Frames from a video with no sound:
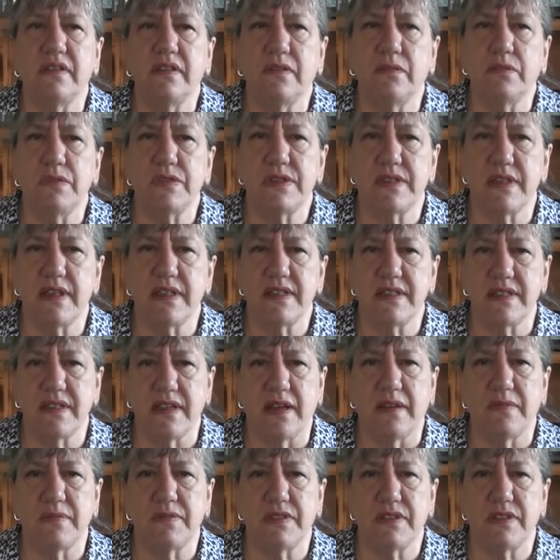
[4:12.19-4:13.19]
was set
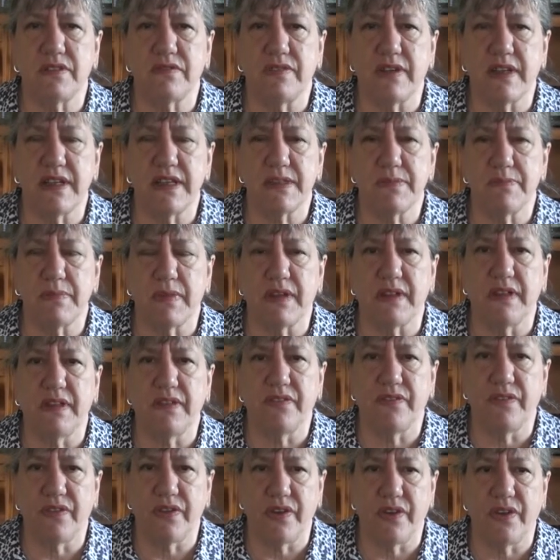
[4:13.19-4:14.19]
up to raise money
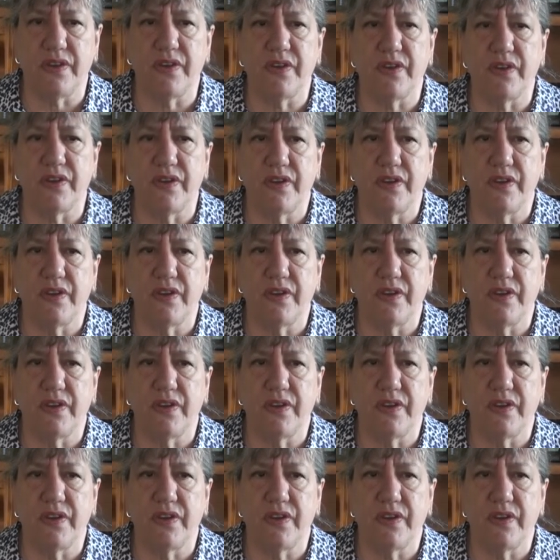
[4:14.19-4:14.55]
for her.